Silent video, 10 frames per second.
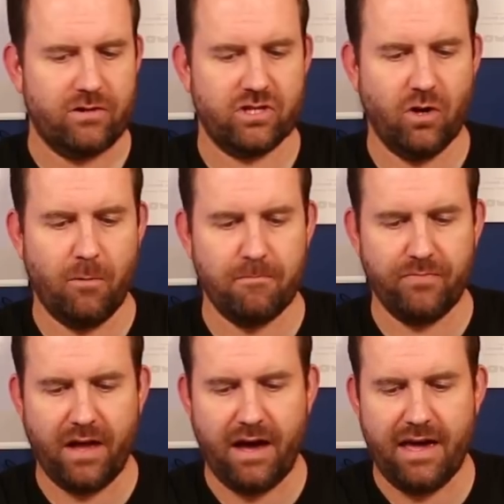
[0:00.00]
So
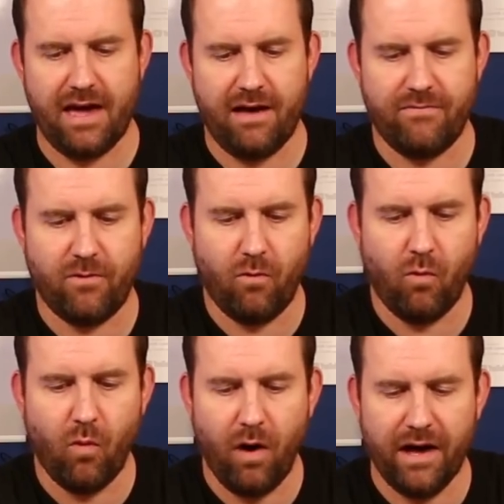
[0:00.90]
I have
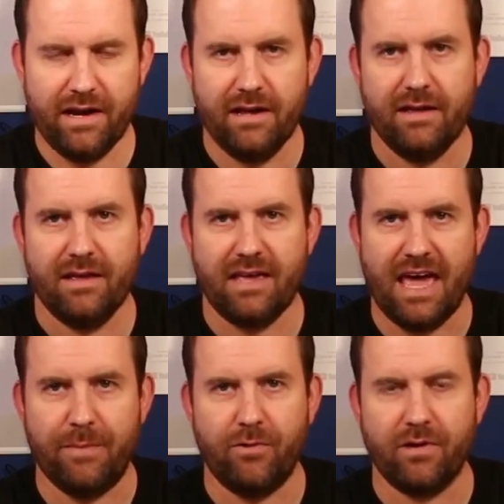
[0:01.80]
one
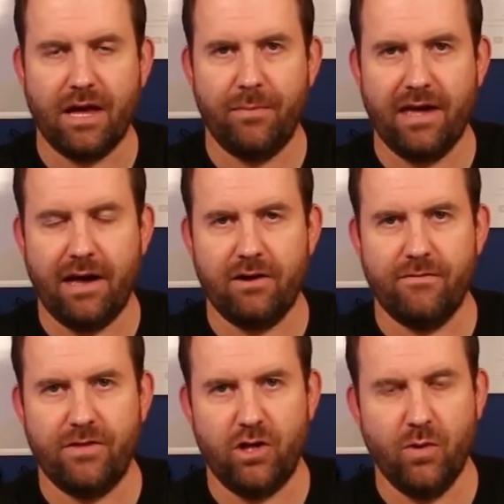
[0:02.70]
cable coming out
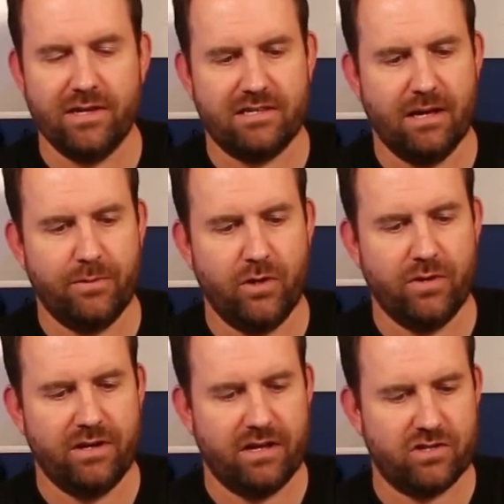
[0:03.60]
of the USW
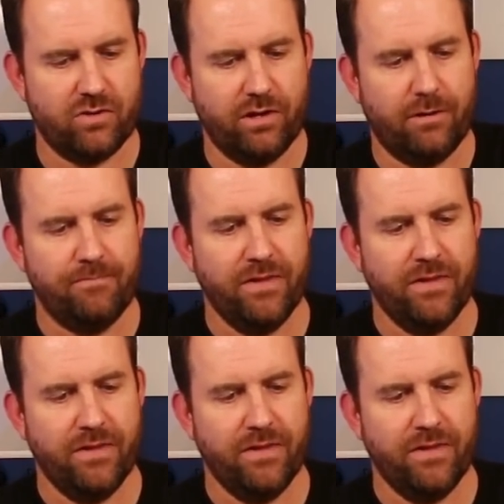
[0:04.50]
Industrial